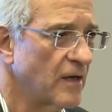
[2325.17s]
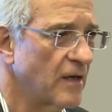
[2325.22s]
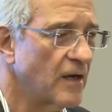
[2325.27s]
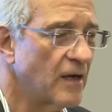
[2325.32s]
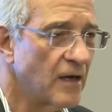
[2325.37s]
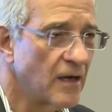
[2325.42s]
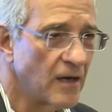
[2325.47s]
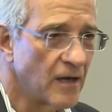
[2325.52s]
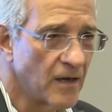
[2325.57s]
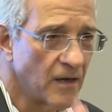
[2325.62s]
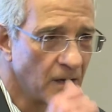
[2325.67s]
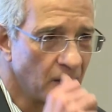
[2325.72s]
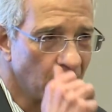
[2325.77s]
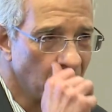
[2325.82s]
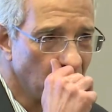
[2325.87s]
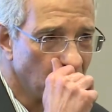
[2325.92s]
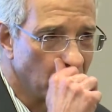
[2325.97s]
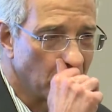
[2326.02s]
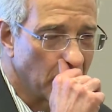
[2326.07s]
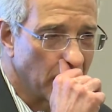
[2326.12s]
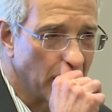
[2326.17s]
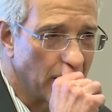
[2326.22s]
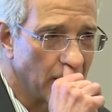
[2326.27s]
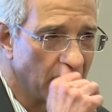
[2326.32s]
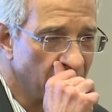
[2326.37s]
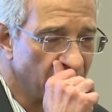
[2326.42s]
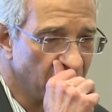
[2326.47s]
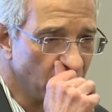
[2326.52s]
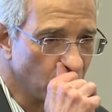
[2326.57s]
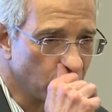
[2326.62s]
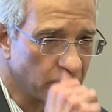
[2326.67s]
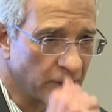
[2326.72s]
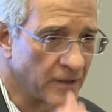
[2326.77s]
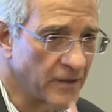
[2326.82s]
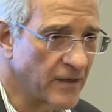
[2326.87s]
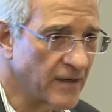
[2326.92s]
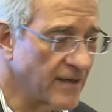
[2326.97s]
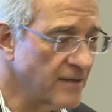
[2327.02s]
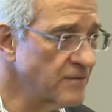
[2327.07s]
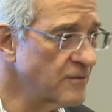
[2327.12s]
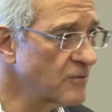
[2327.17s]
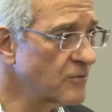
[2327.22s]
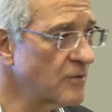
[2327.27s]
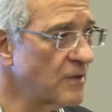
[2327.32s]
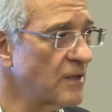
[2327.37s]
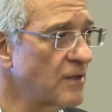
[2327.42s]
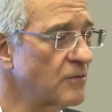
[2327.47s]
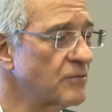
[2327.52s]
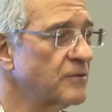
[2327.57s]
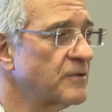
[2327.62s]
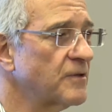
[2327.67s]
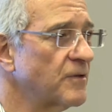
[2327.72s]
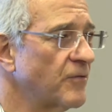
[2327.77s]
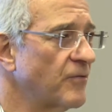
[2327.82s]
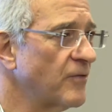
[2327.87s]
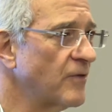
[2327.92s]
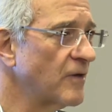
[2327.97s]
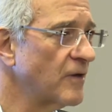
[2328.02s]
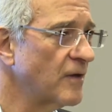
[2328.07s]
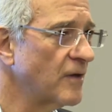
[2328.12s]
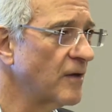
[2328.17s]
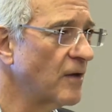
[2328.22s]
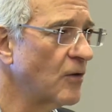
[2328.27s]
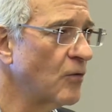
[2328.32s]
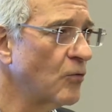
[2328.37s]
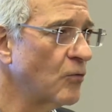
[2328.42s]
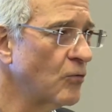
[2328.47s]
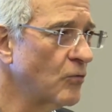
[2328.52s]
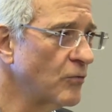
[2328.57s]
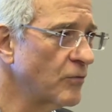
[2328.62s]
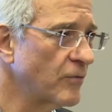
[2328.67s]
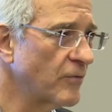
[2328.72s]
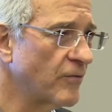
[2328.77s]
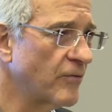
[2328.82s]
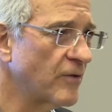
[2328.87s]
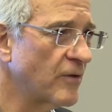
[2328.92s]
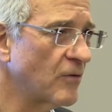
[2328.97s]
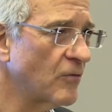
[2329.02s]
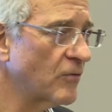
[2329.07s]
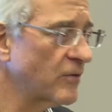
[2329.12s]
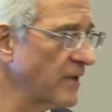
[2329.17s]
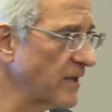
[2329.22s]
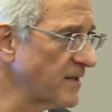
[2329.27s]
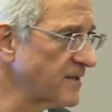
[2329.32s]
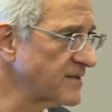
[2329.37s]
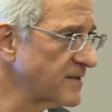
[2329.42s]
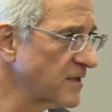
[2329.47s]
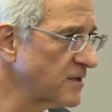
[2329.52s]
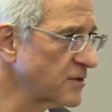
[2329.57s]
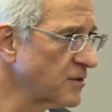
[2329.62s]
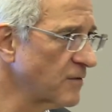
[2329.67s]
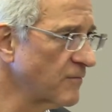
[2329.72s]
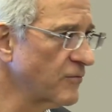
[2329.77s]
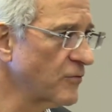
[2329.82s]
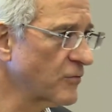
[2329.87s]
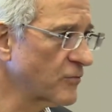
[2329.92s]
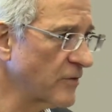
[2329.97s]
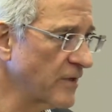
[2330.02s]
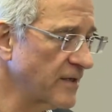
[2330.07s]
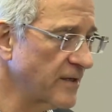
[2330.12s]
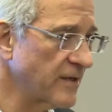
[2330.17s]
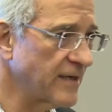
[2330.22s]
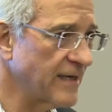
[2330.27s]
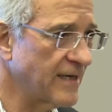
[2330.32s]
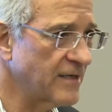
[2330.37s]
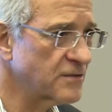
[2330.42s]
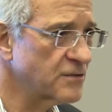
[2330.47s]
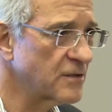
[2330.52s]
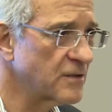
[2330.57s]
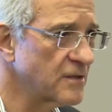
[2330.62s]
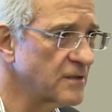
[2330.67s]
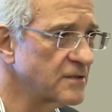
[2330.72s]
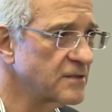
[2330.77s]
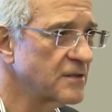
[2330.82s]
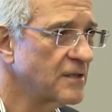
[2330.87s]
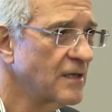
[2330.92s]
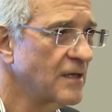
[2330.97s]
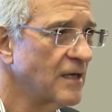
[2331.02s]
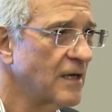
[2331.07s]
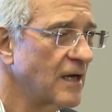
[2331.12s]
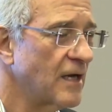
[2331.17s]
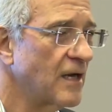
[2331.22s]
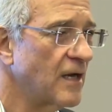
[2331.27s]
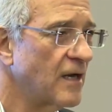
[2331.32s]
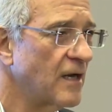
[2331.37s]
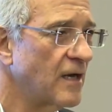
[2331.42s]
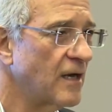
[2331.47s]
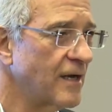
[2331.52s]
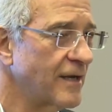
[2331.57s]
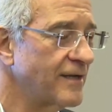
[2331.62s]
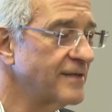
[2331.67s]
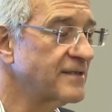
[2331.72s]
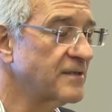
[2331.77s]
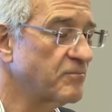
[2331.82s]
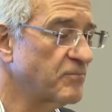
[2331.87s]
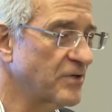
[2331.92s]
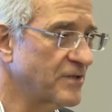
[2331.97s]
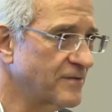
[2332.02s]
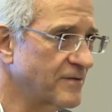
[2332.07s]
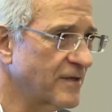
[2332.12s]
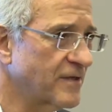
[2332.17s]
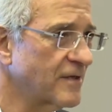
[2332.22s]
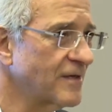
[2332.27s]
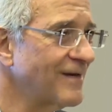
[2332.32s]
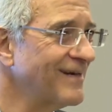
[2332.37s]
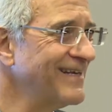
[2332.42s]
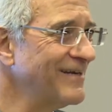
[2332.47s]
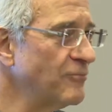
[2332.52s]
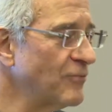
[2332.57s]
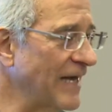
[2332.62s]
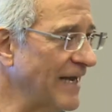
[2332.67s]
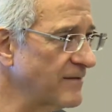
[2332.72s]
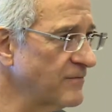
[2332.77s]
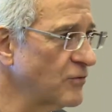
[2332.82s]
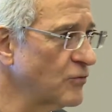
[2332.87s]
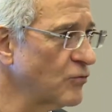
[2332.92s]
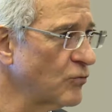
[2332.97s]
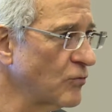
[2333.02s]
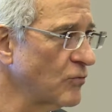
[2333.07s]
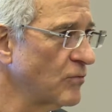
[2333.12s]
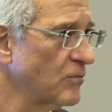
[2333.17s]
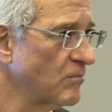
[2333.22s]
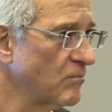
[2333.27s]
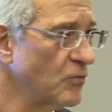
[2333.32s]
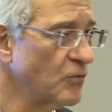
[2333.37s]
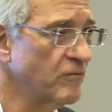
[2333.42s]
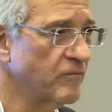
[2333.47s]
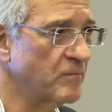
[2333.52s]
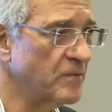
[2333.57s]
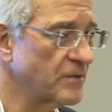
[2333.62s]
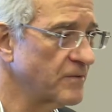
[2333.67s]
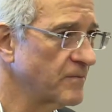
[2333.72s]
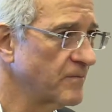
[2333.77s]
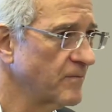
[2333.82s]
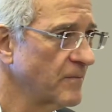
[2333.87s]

Uh, and the Ukrainian underground, the OUN, the Organization of Ukrainian Nationalists, uh, is a particularly radical movement.